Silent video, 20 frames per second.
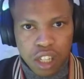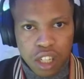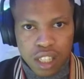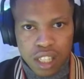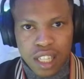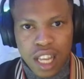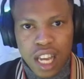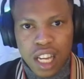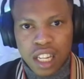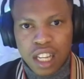
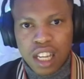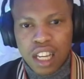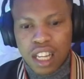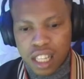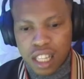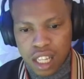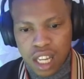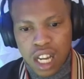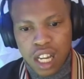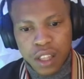They
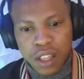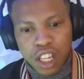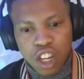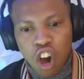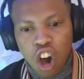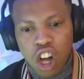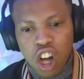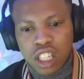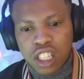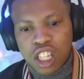
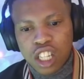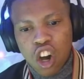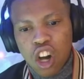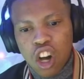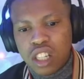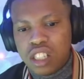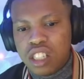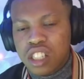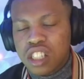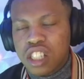
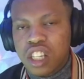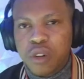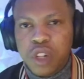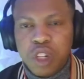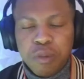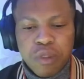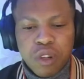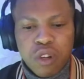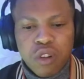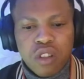can't distinguish
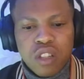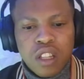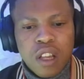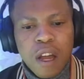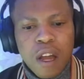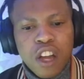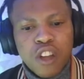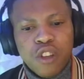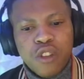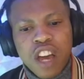because
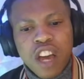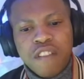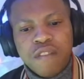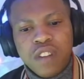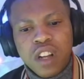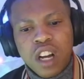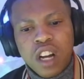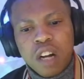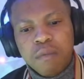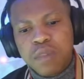they have
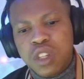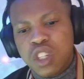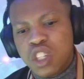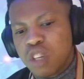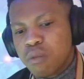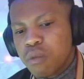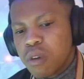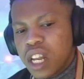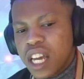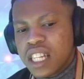
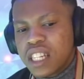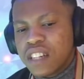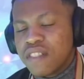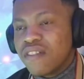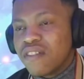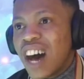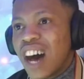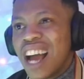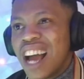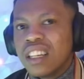simulated
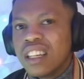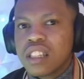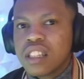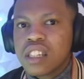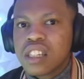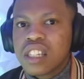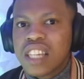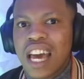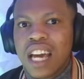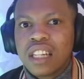
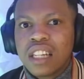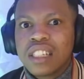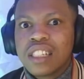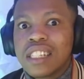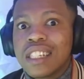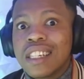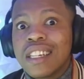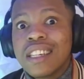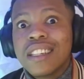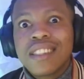violence can
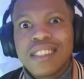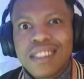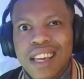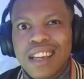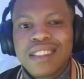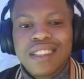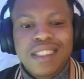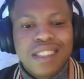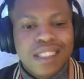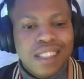
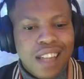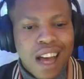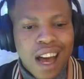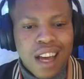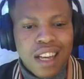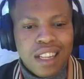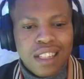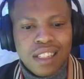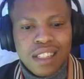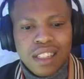
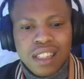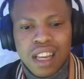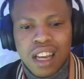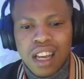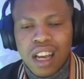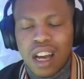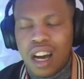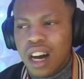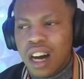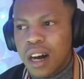desensitize
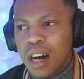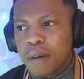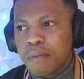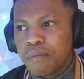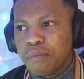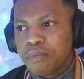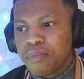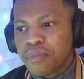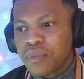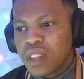
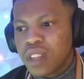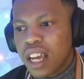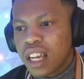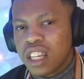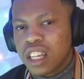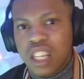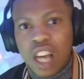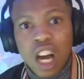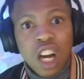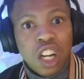
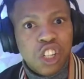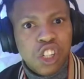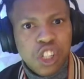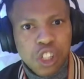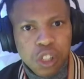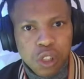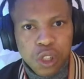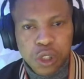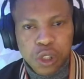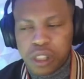young
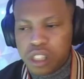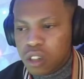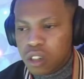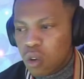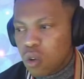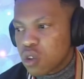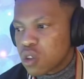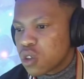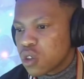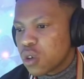children
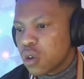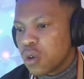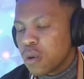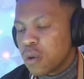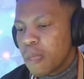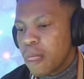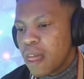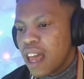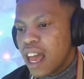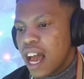also
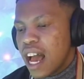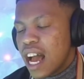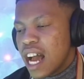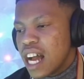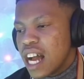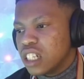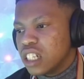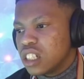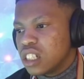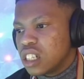
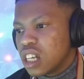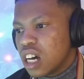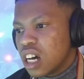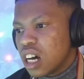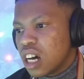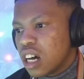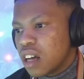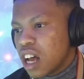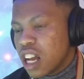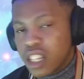and
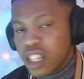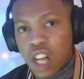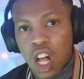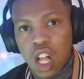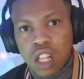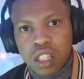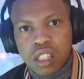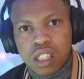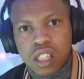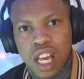
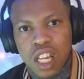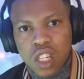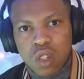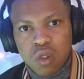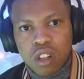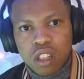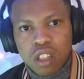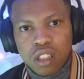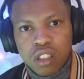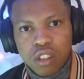adults as
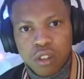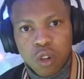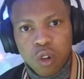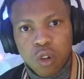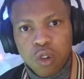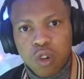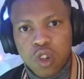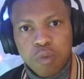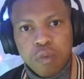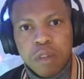well, you know,
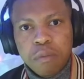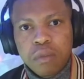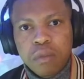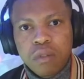because people